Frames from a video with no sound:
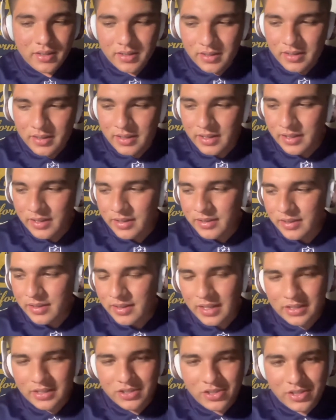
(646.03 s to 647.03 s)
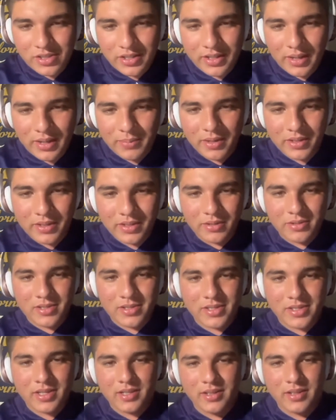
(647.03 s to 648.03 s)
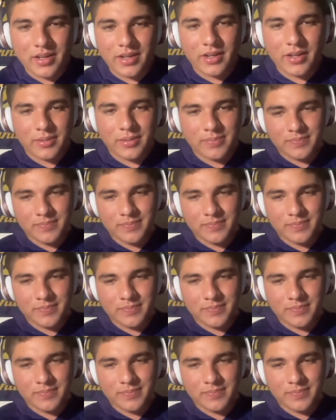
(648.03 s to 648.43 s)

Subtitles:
and that get me into UCLA.